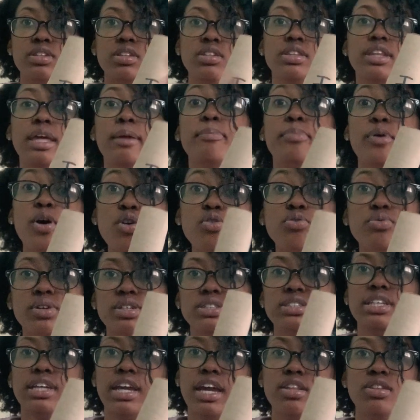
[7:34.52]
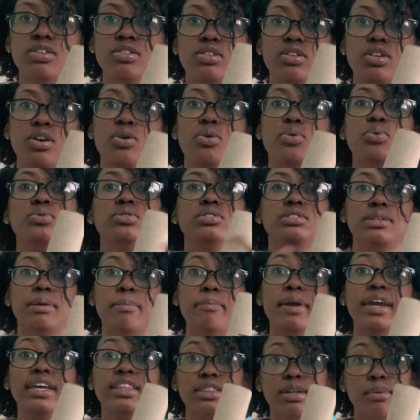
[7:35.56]
they both work together though to
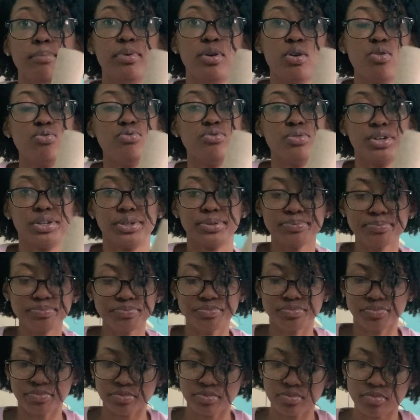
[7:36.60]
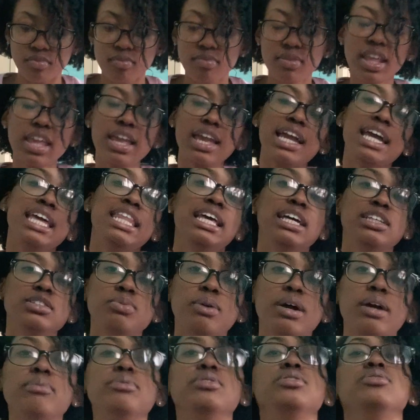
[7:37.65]
make them both work. And that's
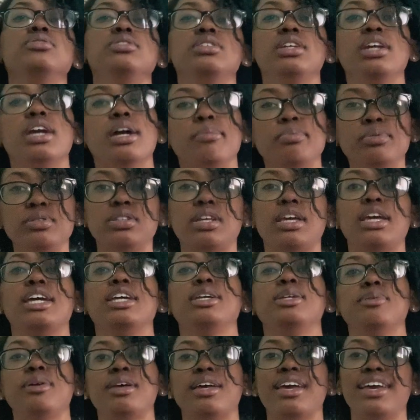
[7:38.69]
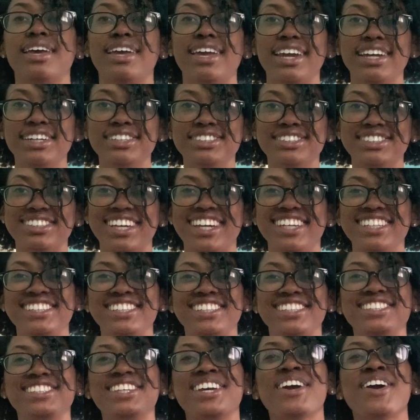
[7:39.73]
why when you see
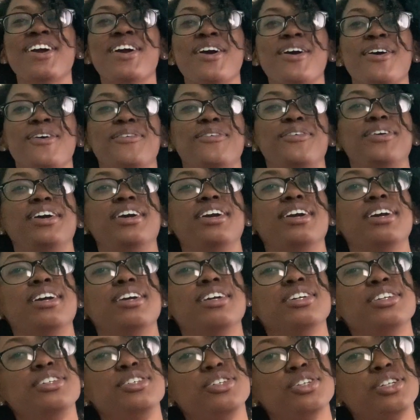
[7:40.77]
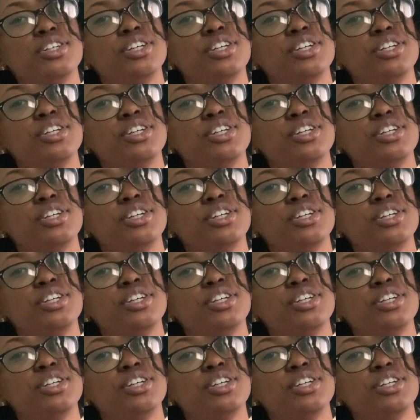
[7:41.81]
exercises where you're